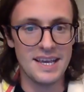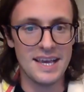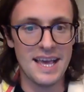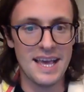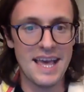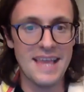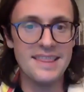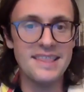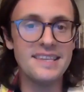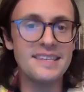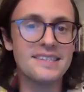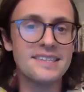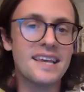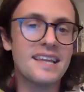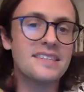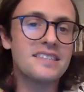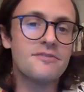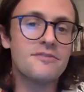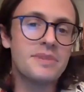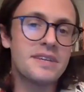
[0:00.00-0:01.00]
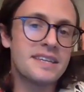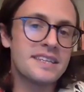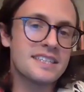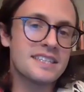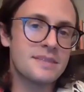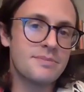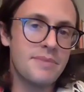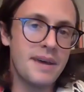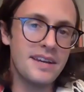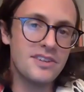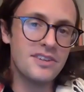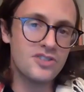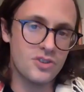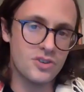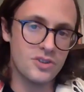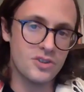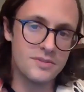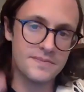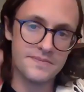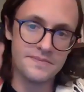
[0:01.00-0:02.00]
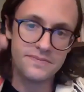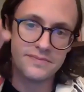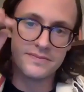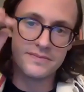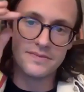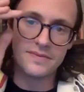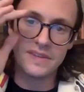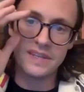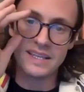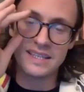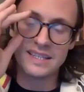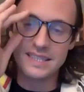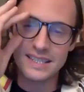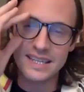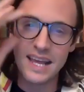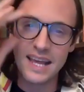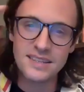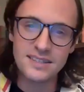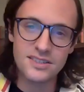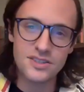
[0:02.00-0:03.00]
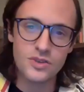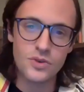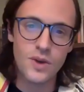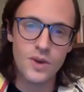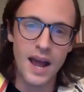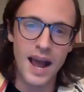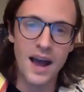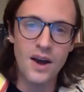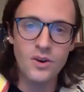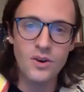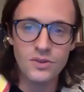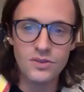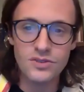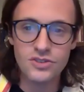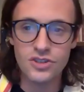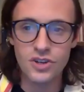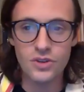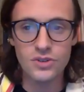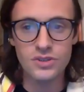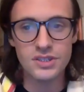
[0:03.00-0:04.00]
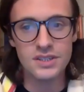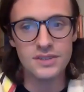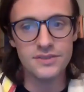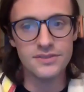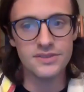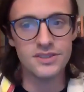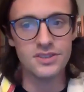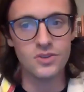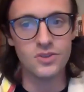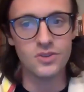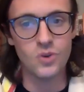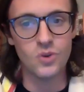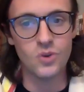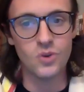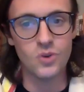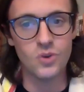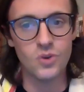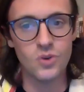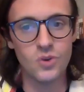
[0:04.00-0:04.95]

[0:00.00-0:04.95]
And this sense of being special extends throughout Joseph's story.